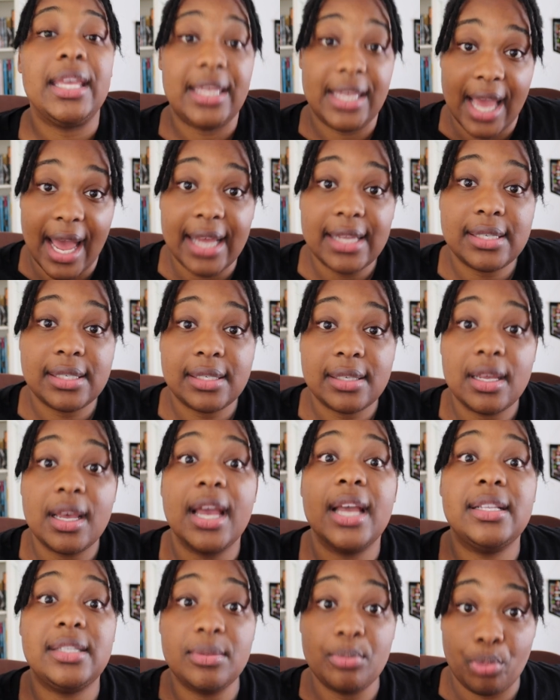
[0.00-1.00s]
Yes,
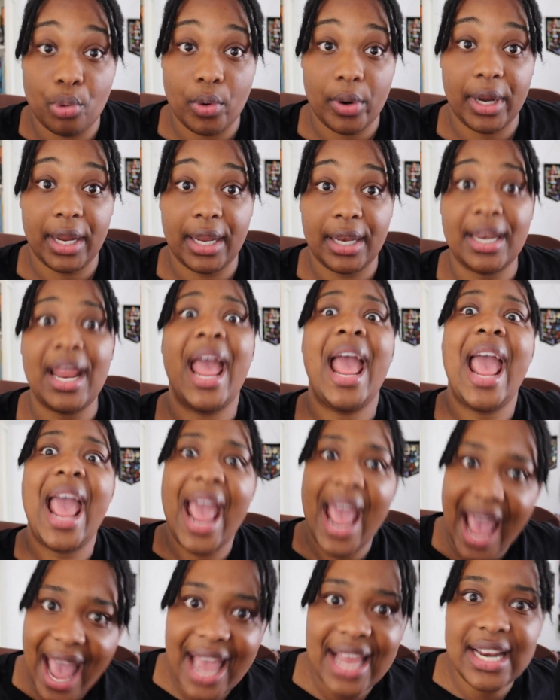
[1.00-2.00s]
it's important.
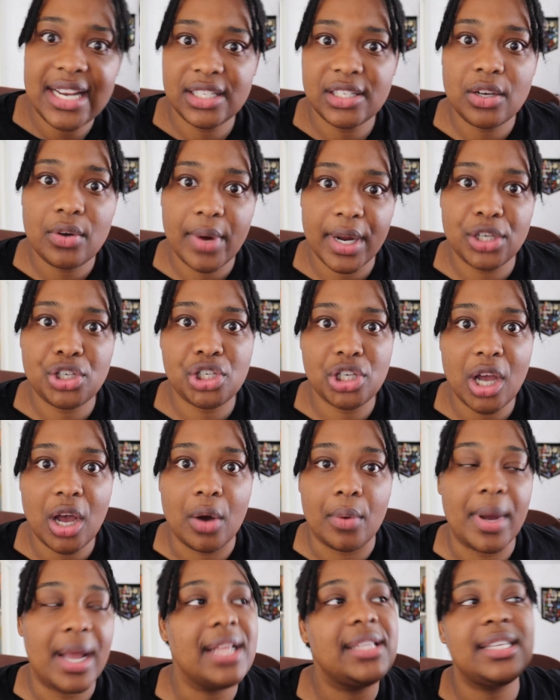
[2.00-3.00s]
And it's a great
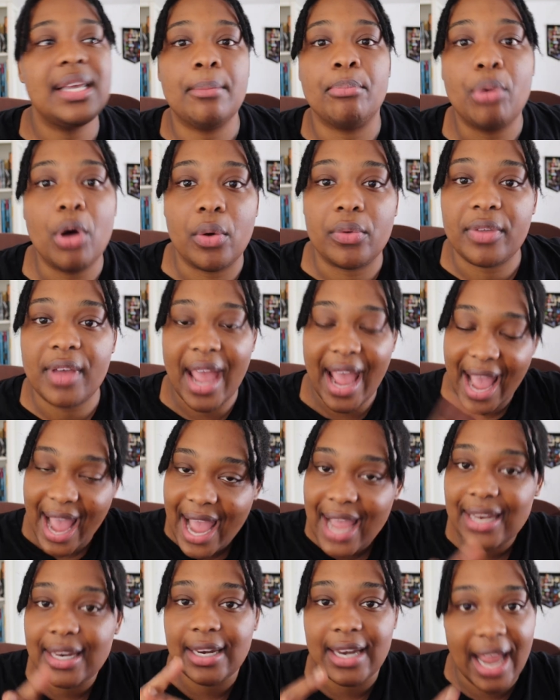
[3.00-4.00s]
show. It's like both
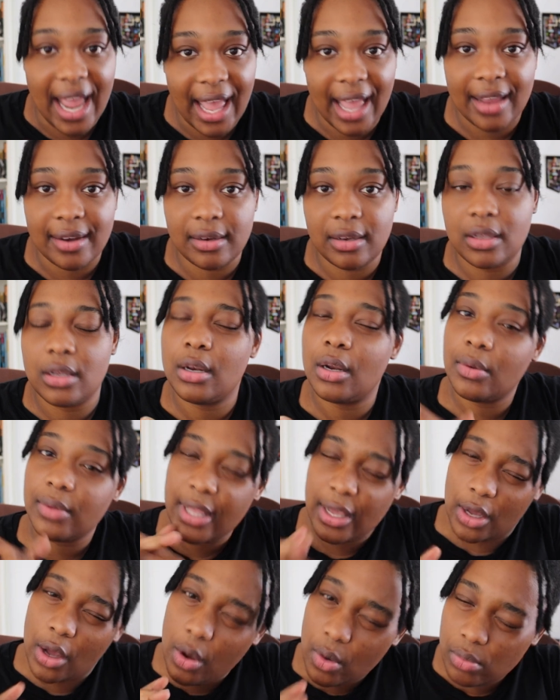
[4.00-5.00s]
hand in hand, you know,
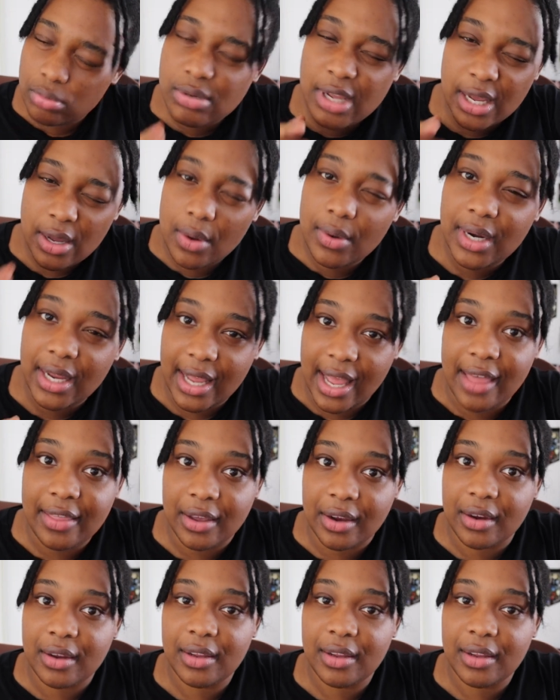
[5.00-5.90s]
they go, they go together.